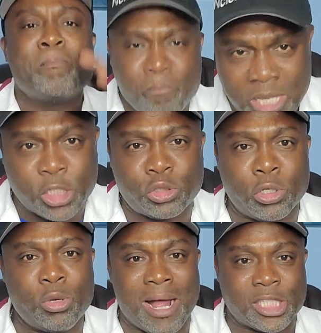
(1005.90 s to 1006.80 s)
Make sure
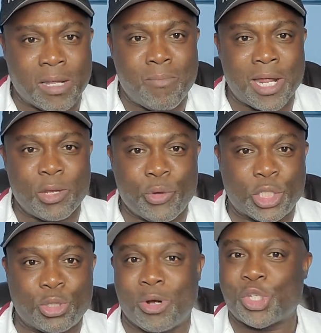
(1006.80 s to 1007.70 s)
you have somebody
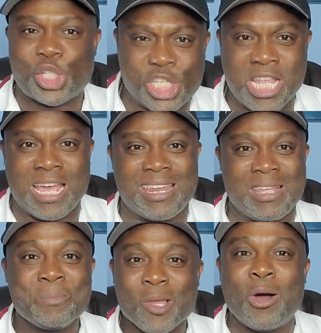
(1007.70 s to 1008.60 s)
with you,
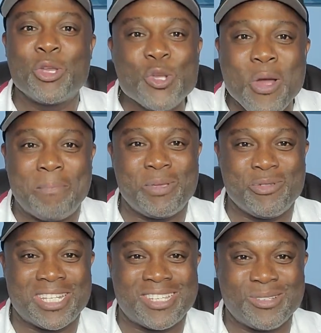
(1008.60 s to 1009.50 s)
CNA or UAP
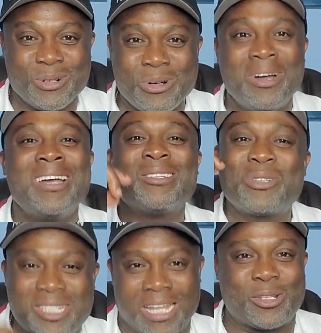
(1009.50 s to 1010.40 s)
with you to
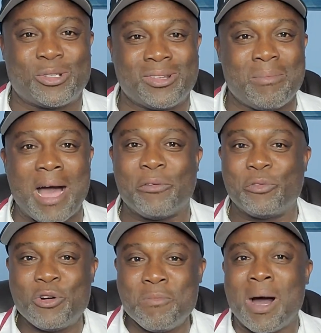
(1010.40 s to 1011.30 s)
take you to the
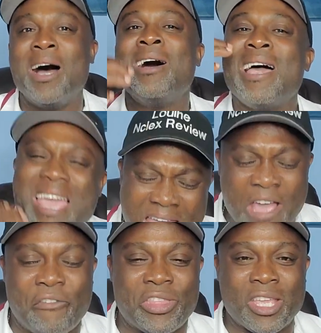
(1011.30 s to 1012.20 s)
bathroom.
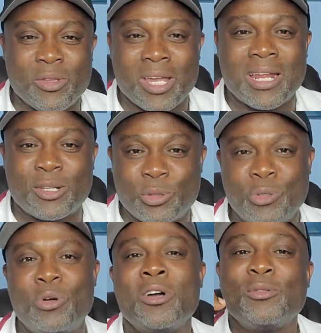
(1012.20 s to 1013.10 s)
Everything you're gonna
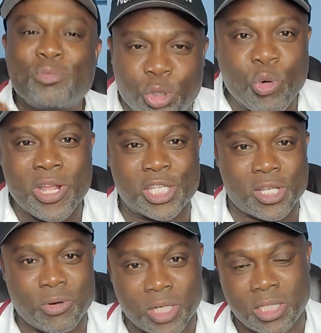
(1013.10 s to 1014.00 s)
do it
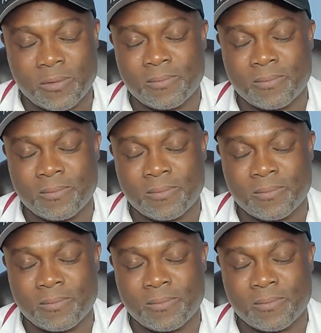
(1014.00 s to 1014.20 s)
slowly.